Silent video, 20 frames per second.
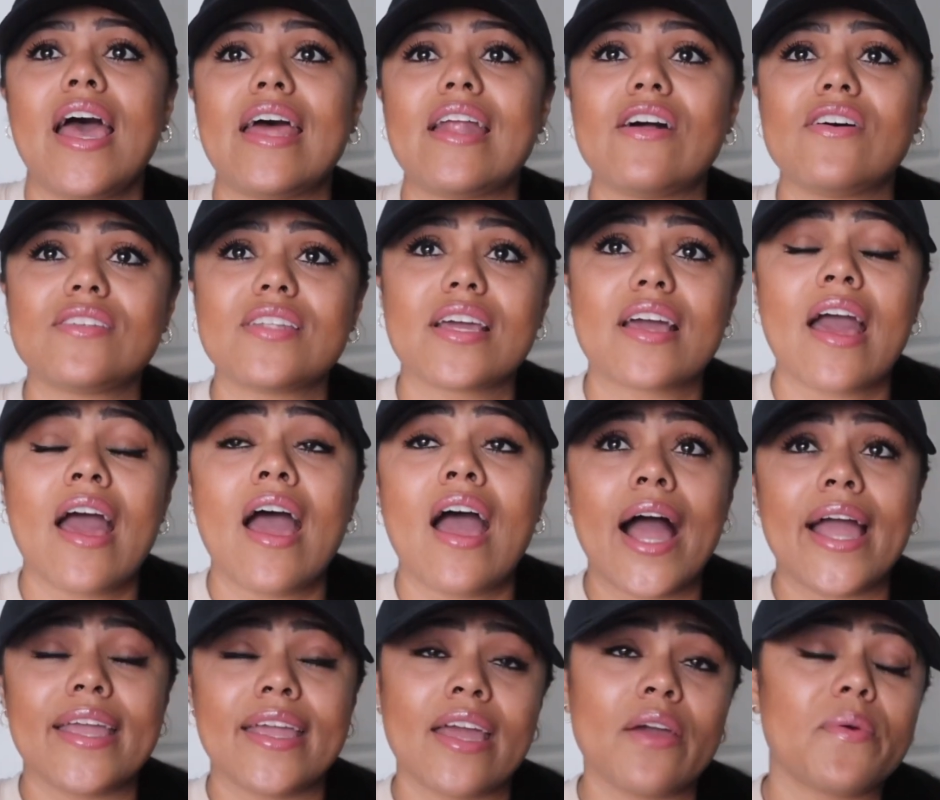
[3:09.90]
And I was like,
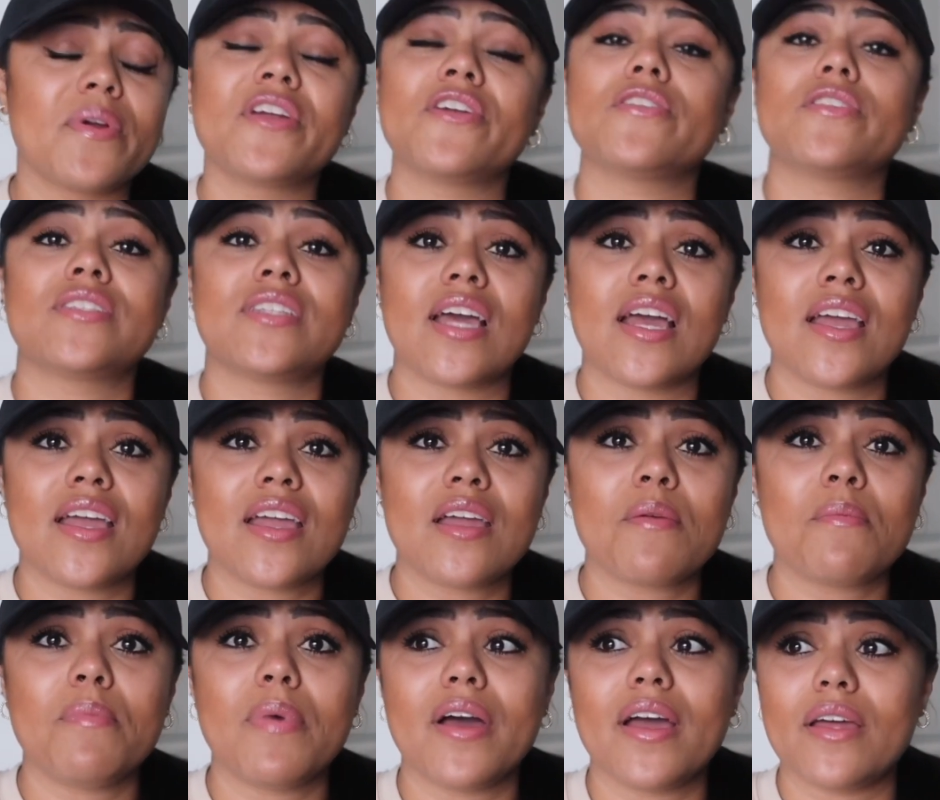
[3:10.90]
I get what you're
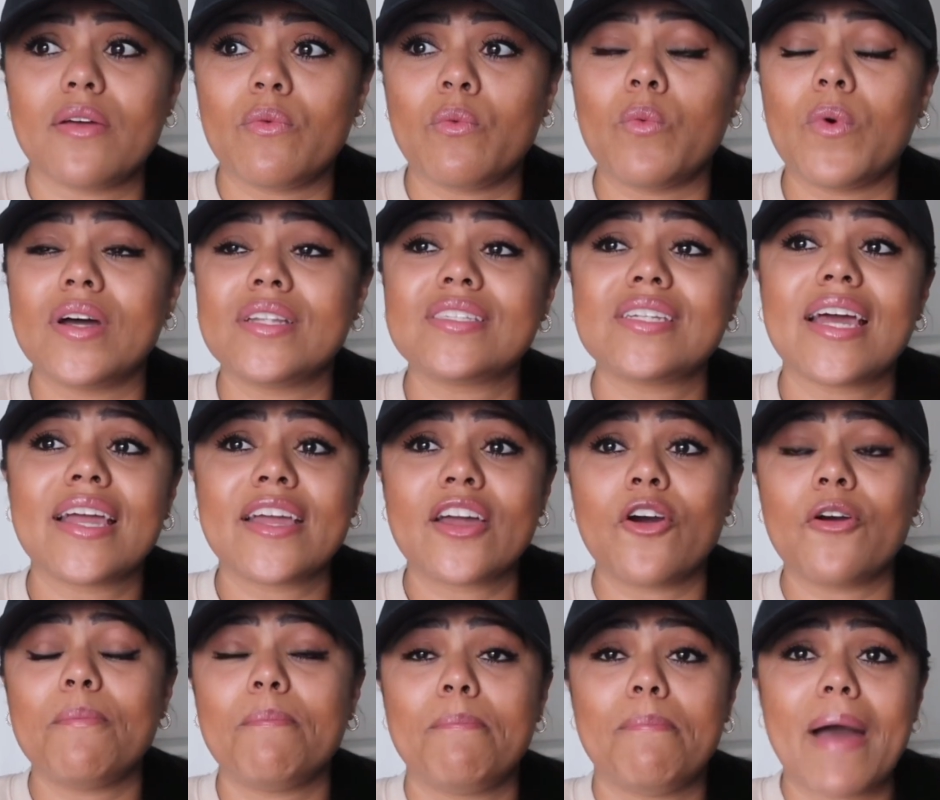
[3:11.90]
saying, but once I
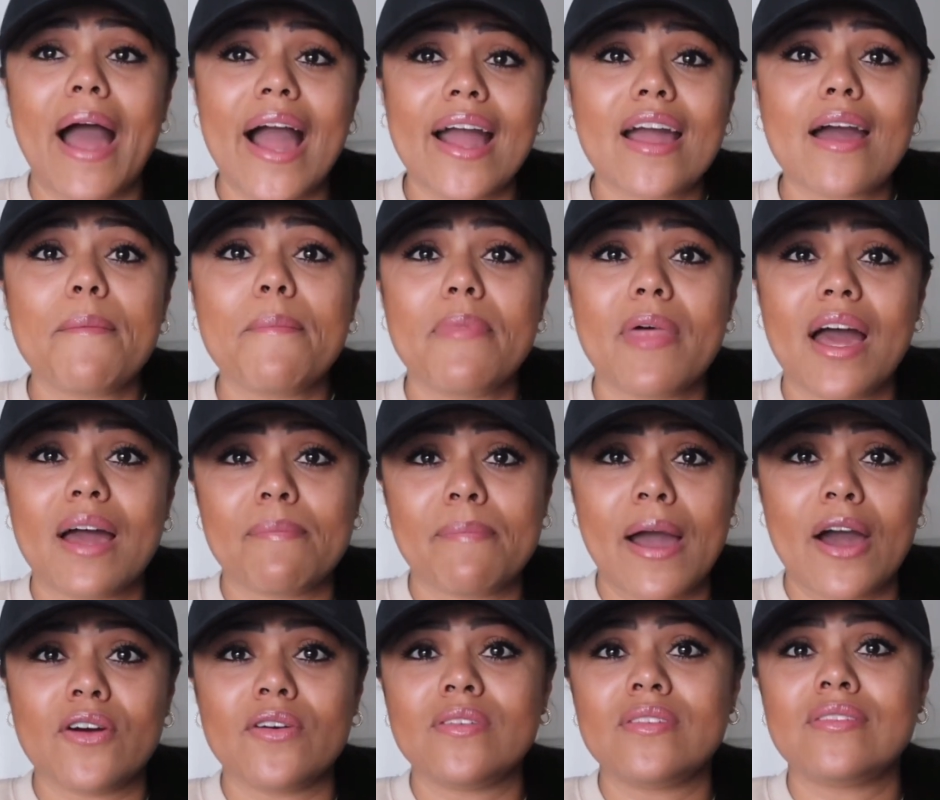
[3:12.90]
go back up that
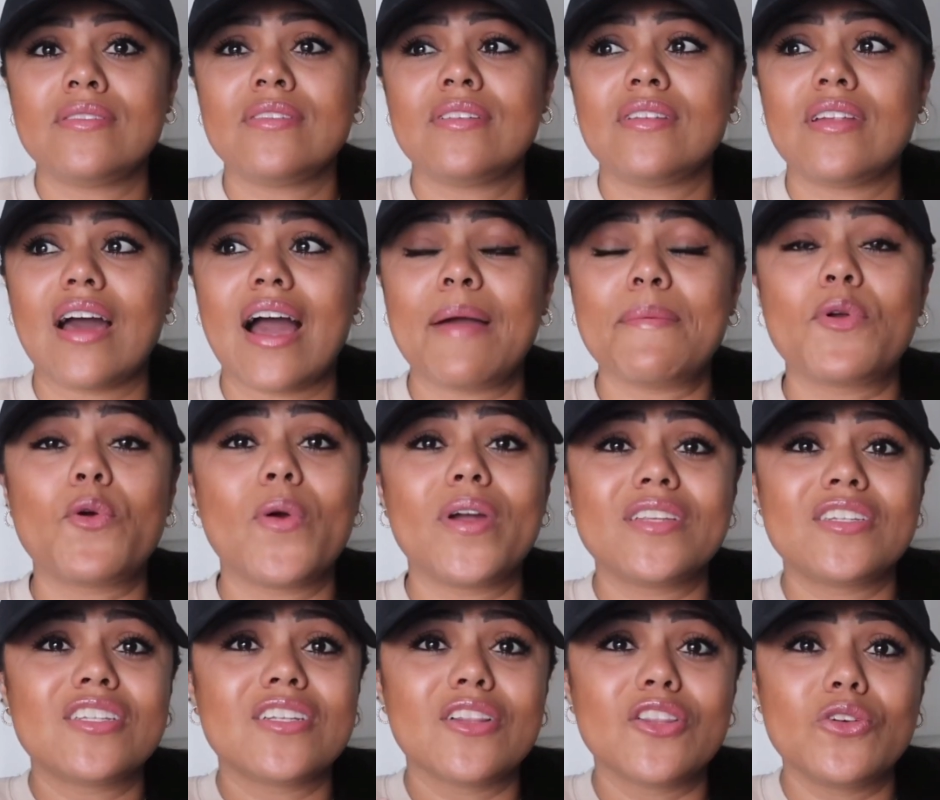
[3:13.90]
mountain, I'm
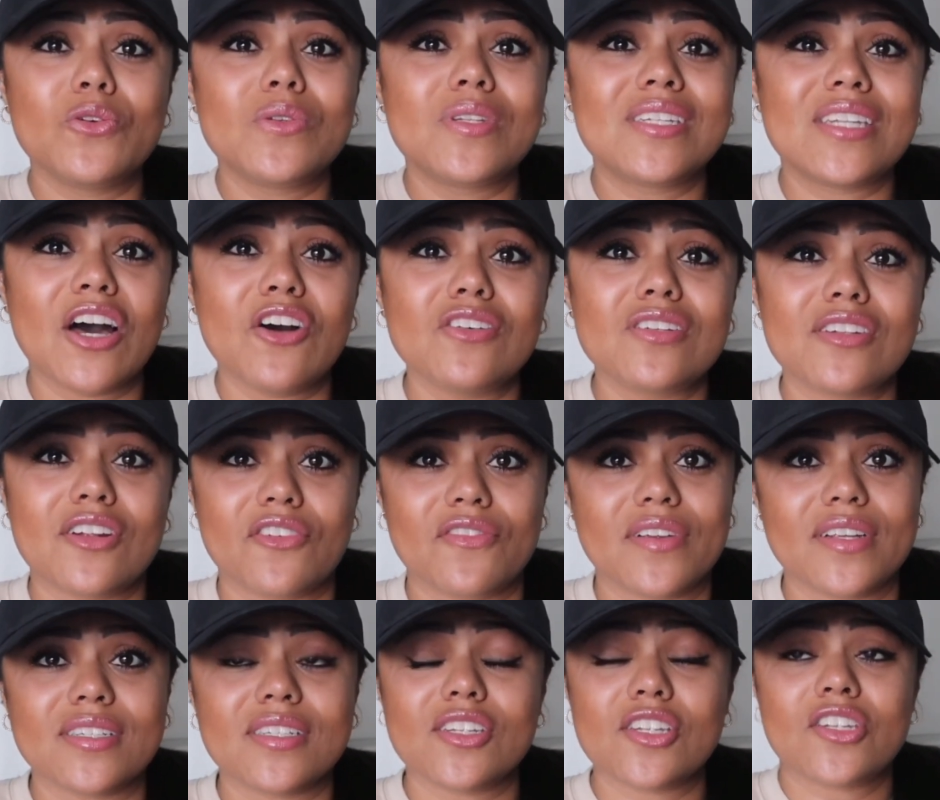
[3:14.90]
going to lose cell
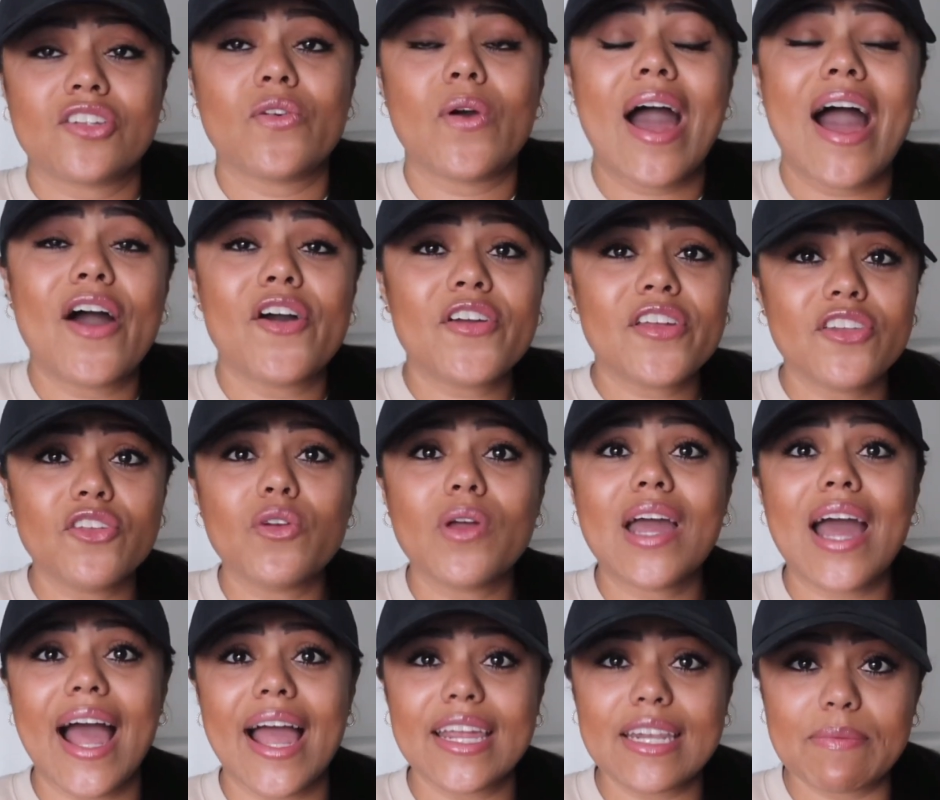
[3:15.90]
service. So how can you
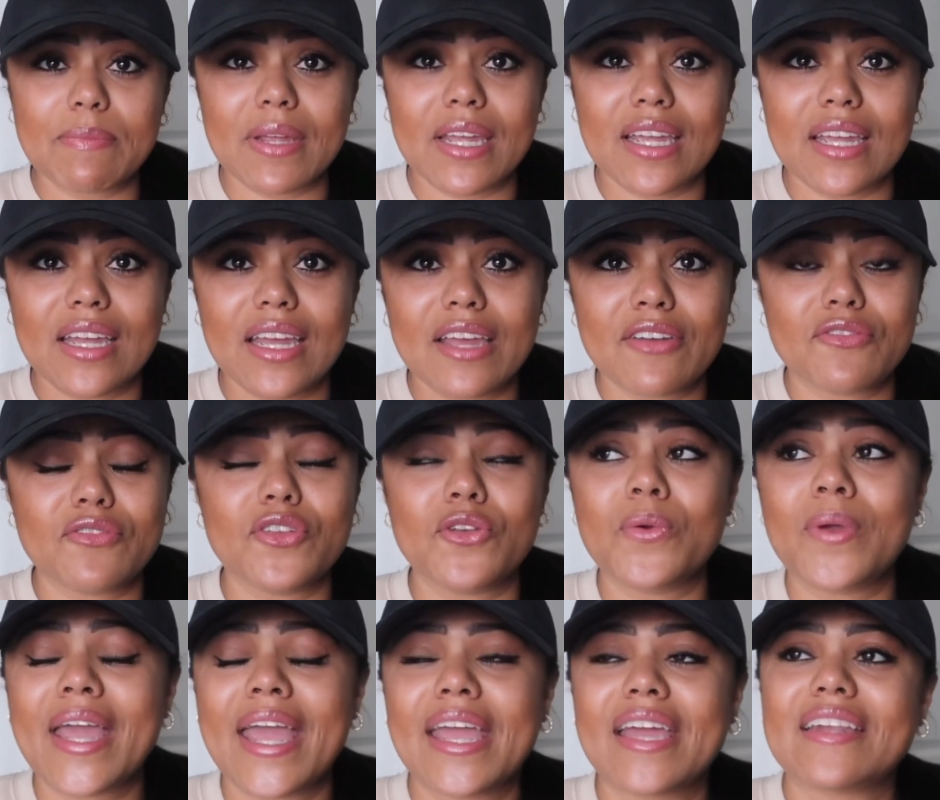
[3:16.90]
guide me if you
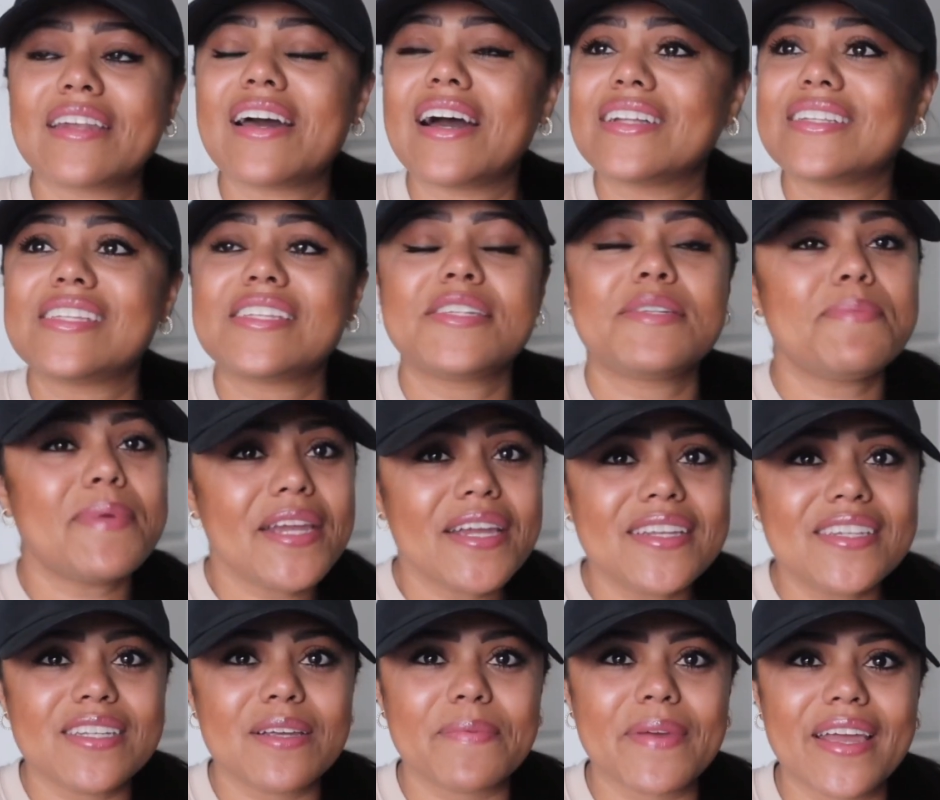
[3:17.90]
cannot
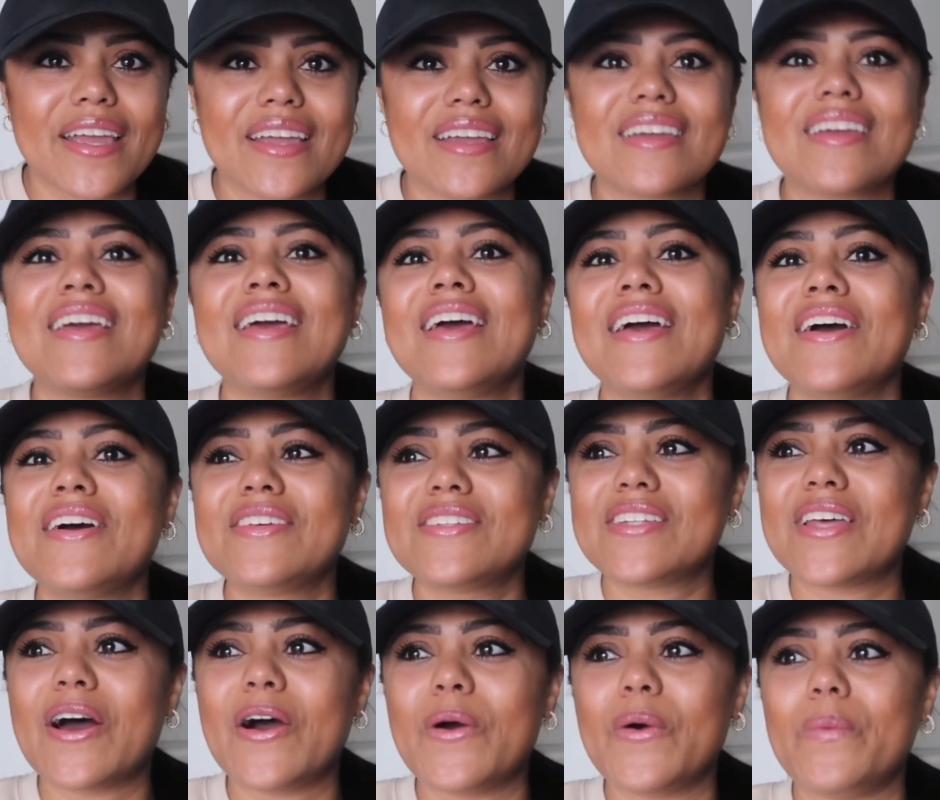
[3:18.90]
speak to me?
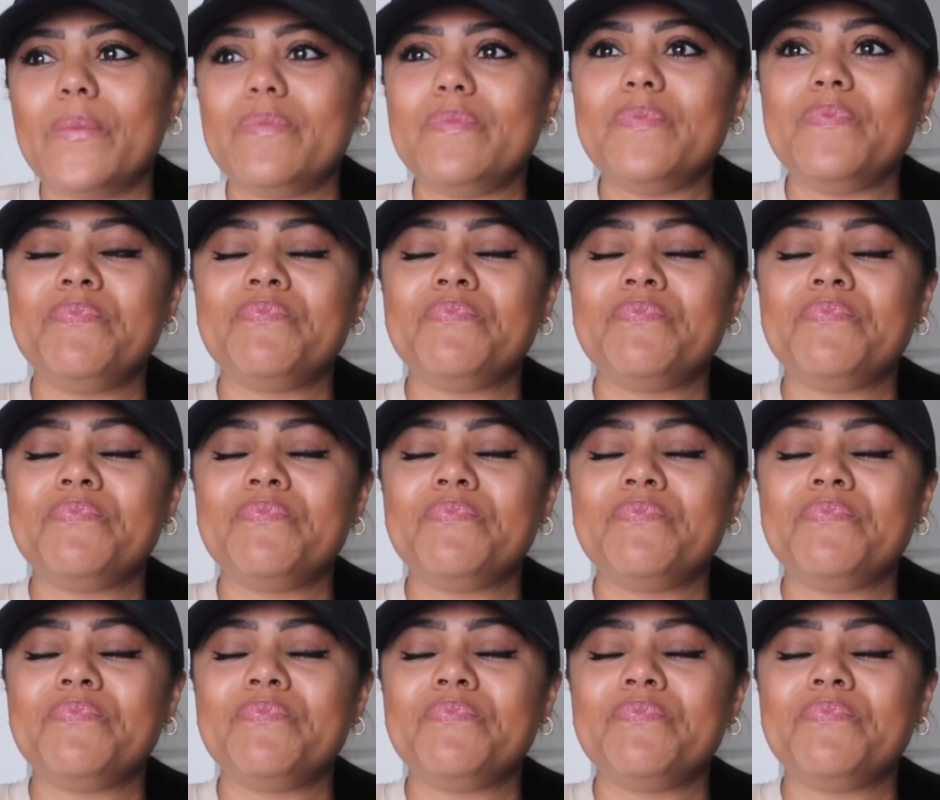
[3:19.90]
So